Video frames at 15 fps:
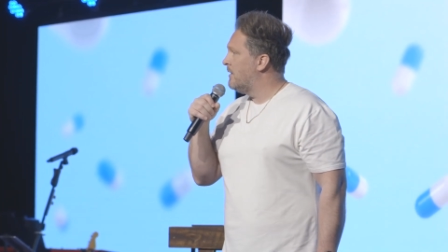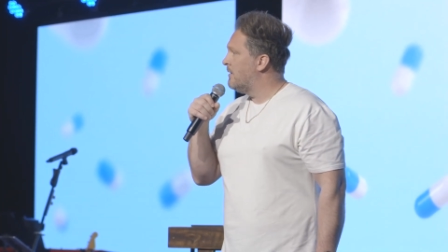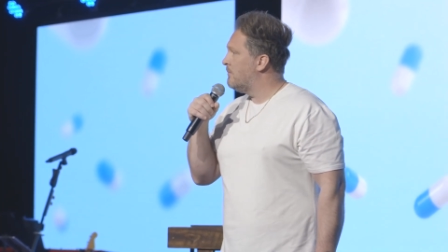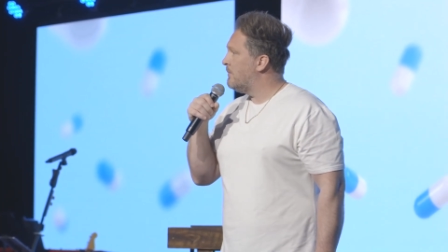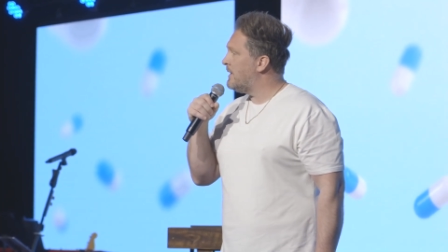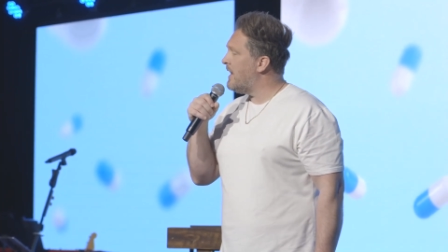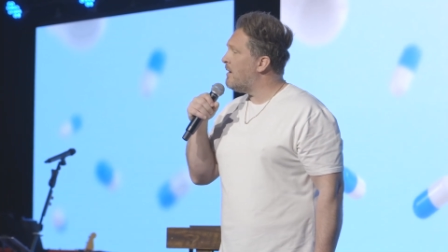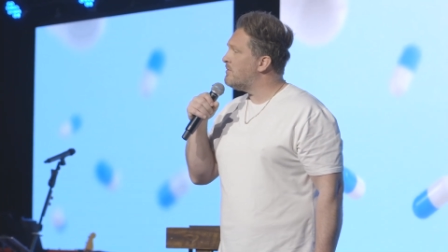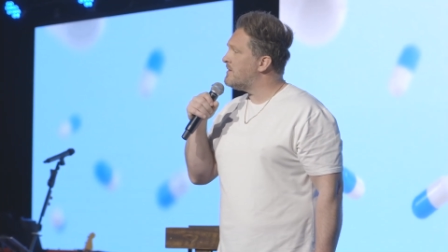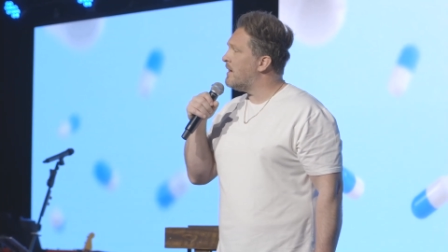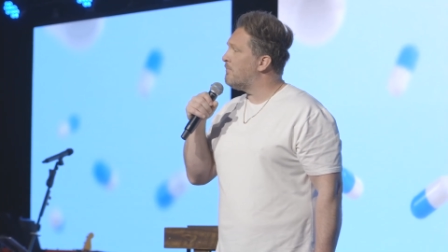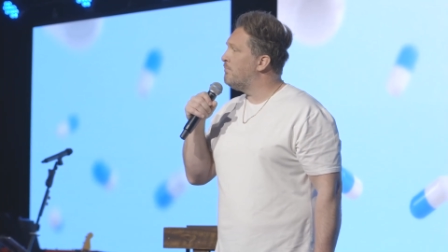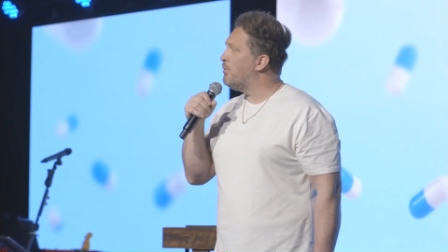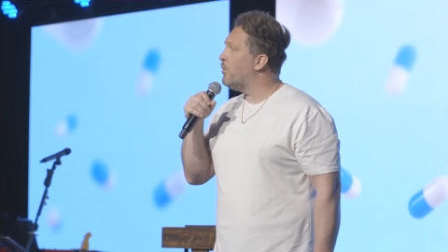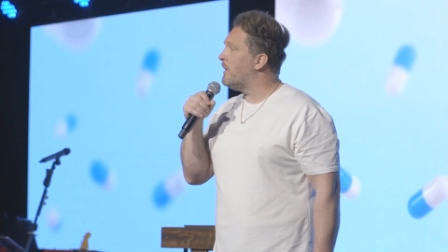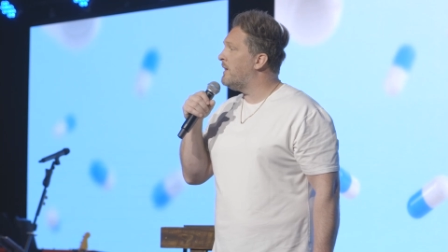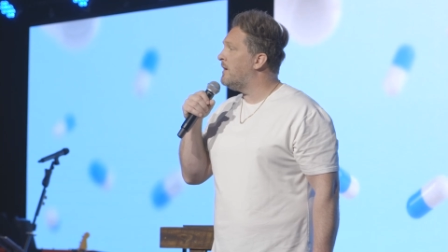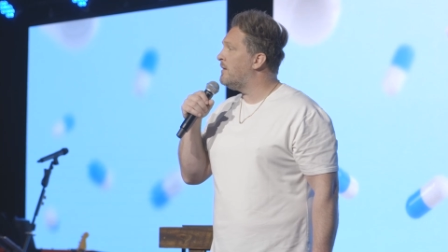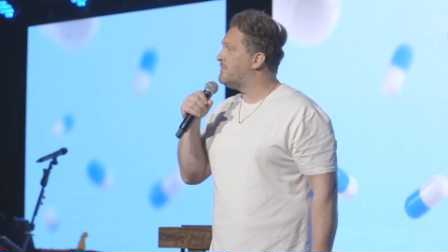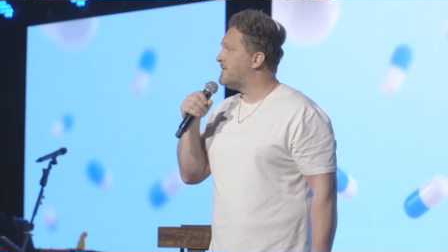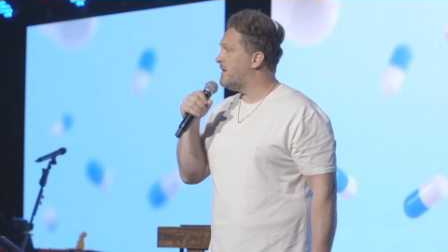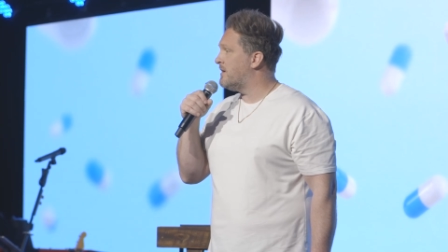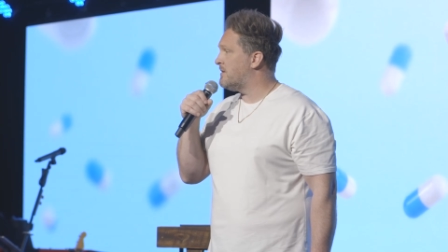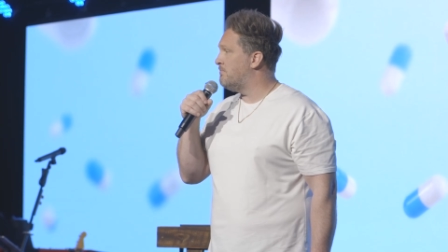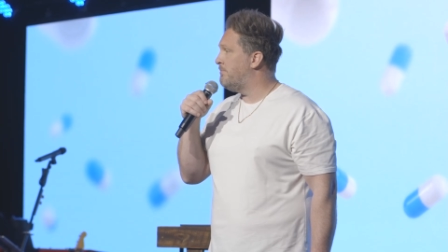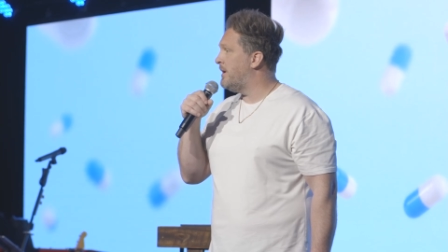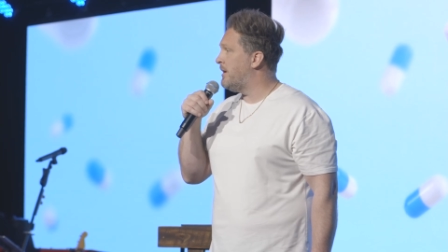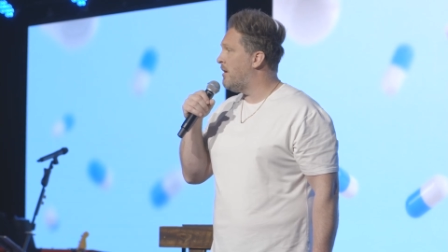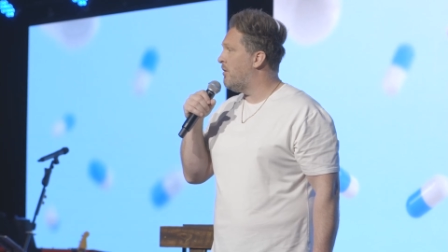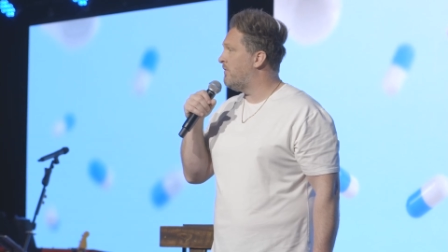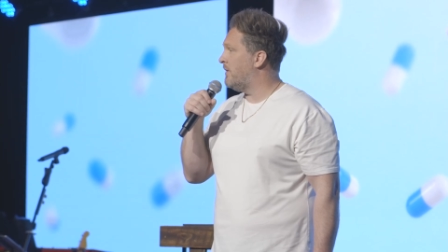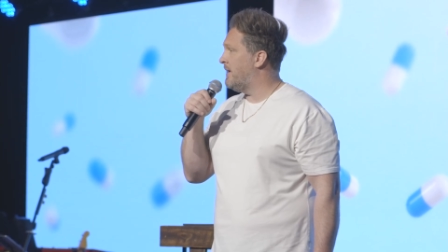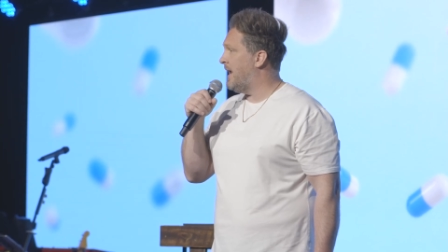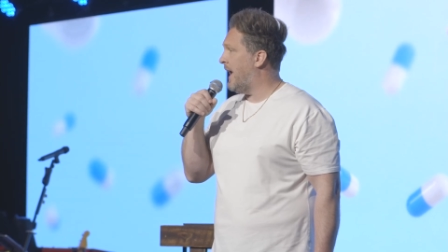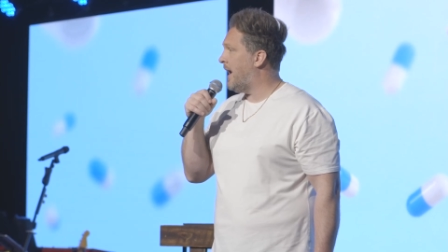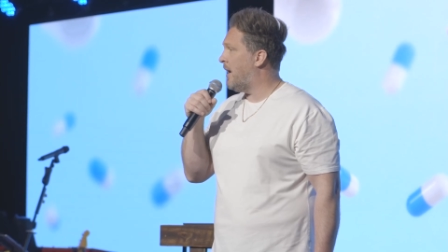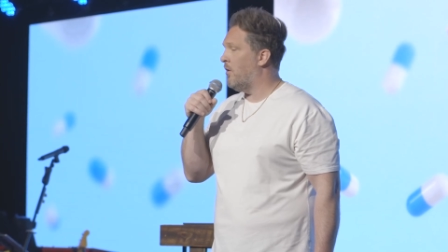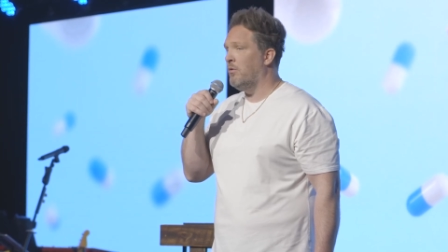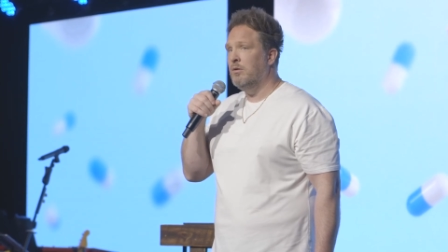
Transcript: My dad was like, Boy, get upstairs and bend over now.